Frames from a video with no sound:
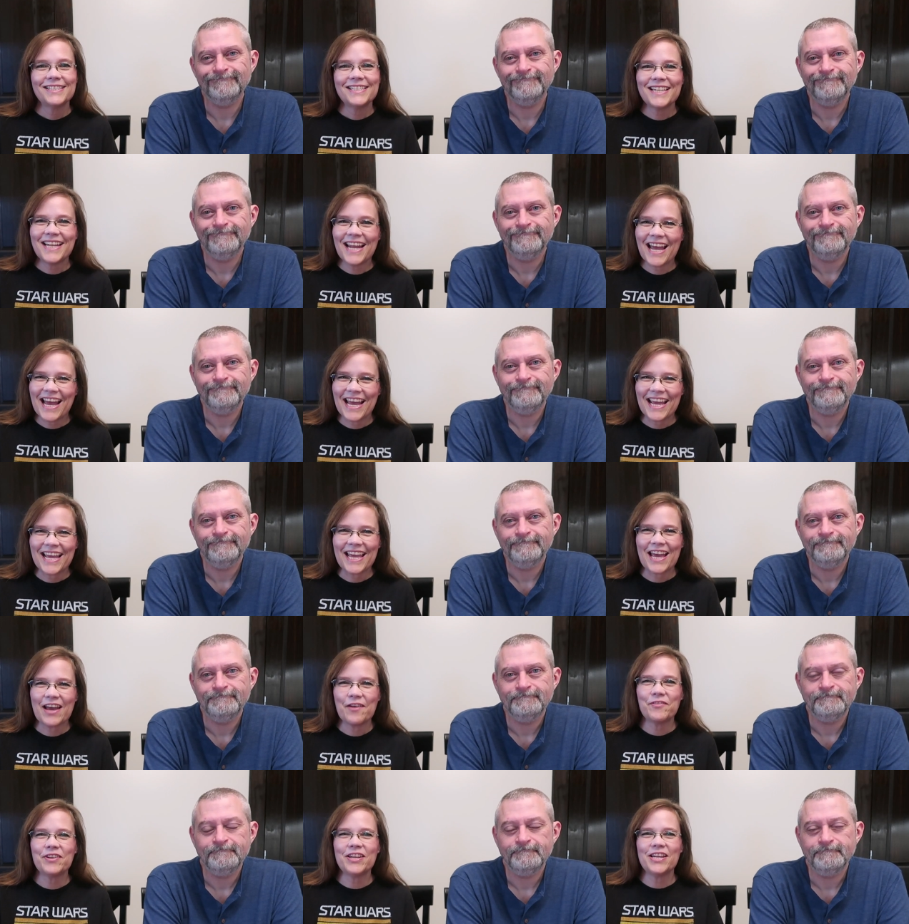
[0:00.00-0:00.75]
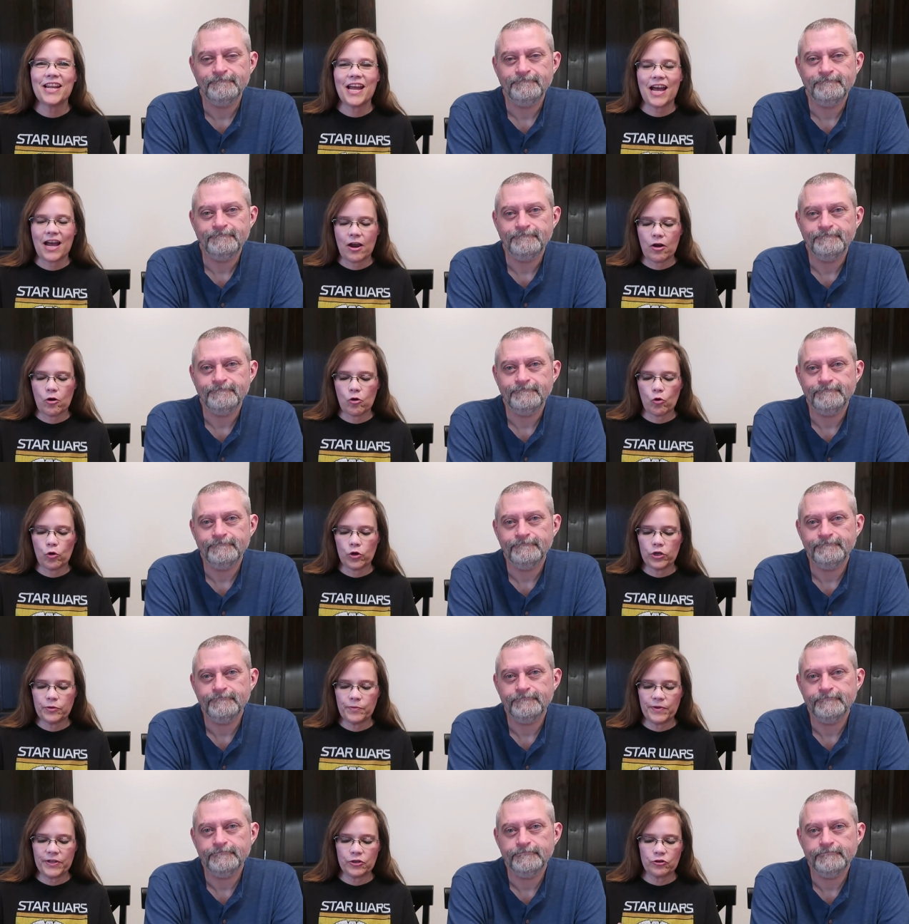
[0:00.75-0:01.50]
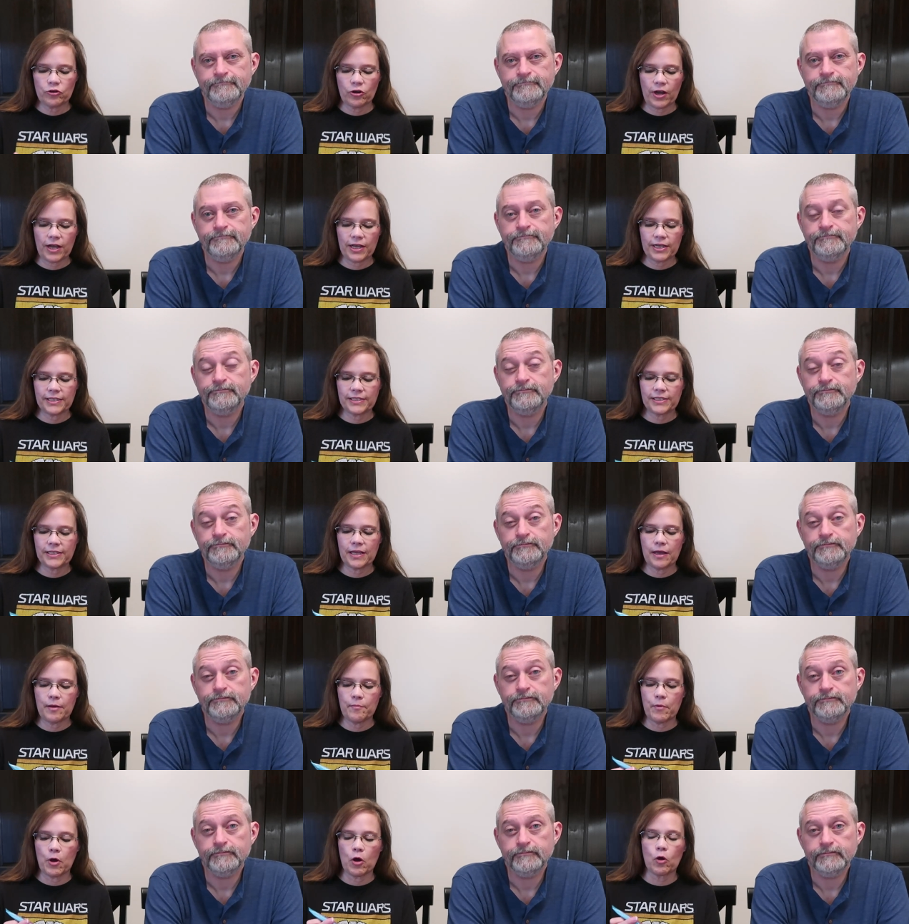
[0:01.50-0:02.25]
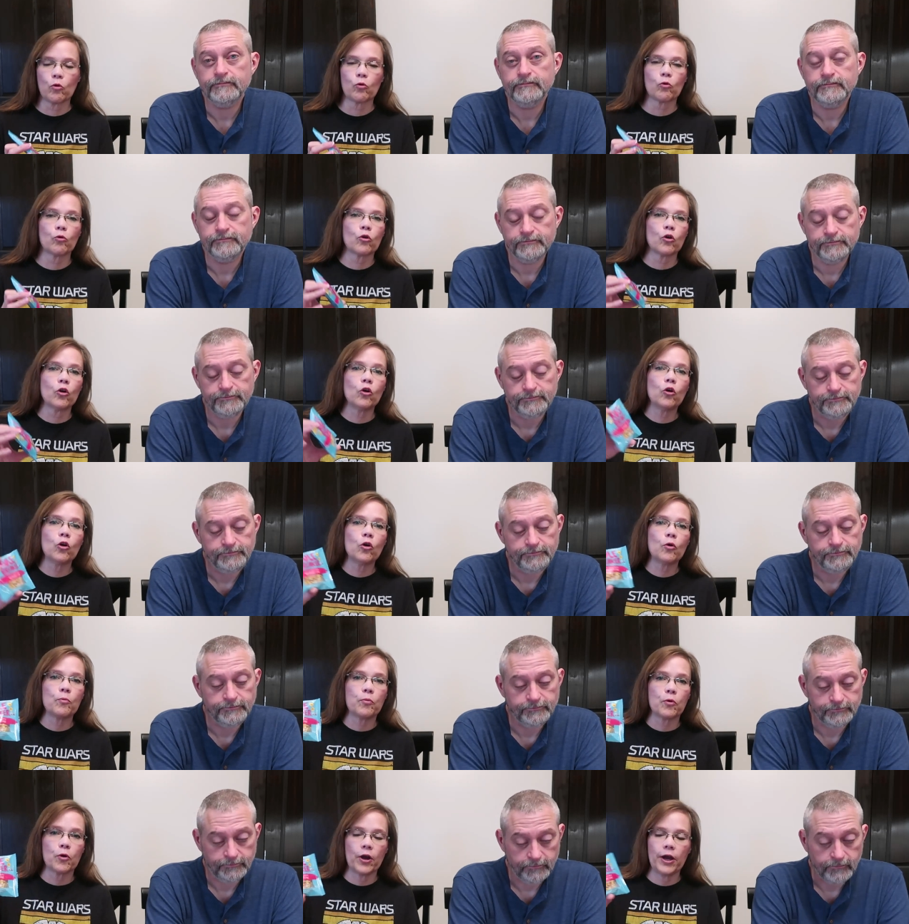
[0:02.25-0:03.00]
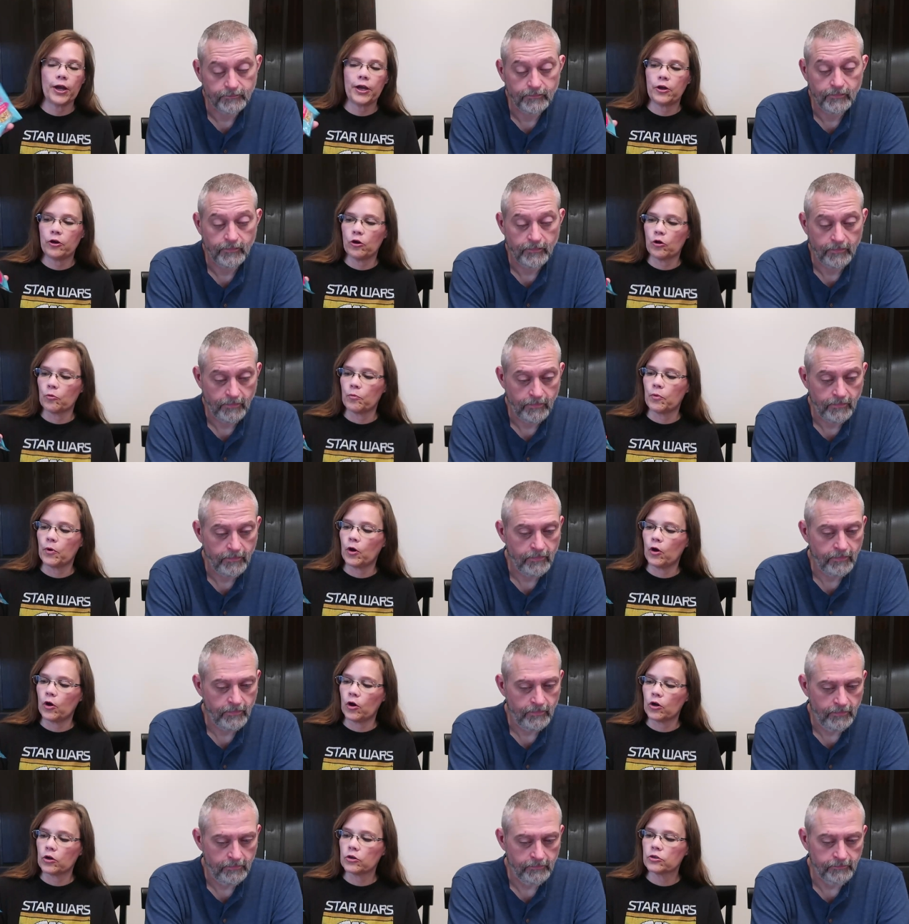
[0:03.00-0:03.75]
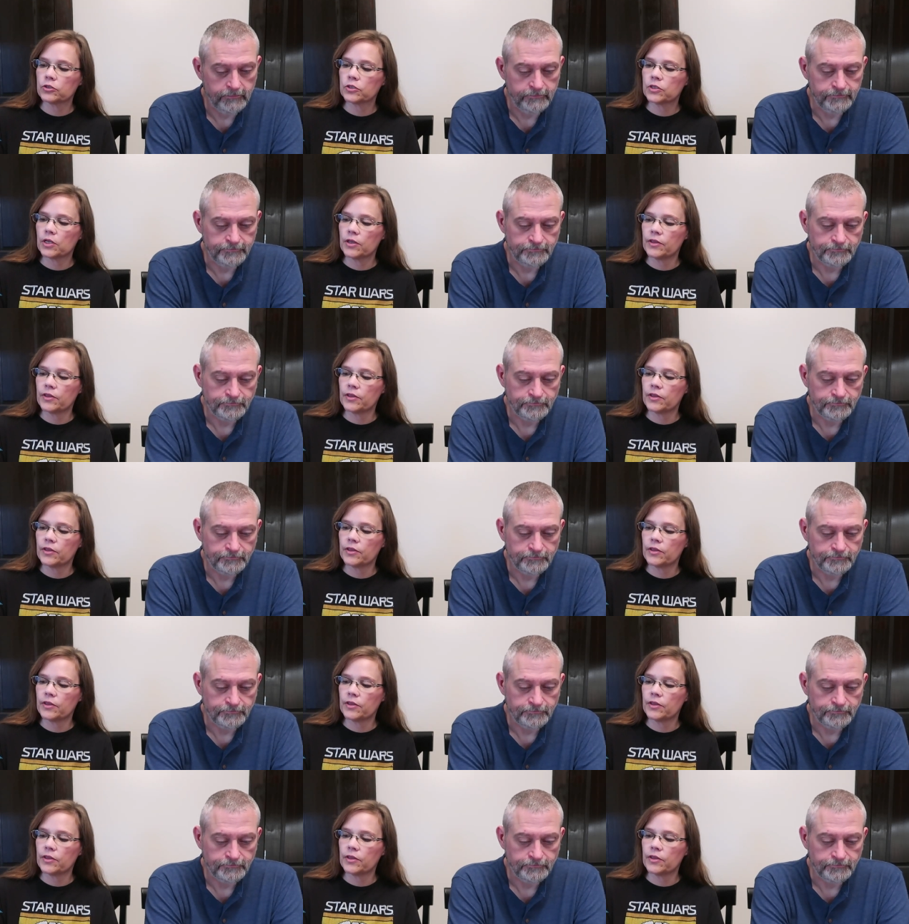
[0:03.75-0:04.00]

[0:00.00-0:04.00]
Speaker 1: Today, Kevin and I are going to be trying some Rule Breaker bars.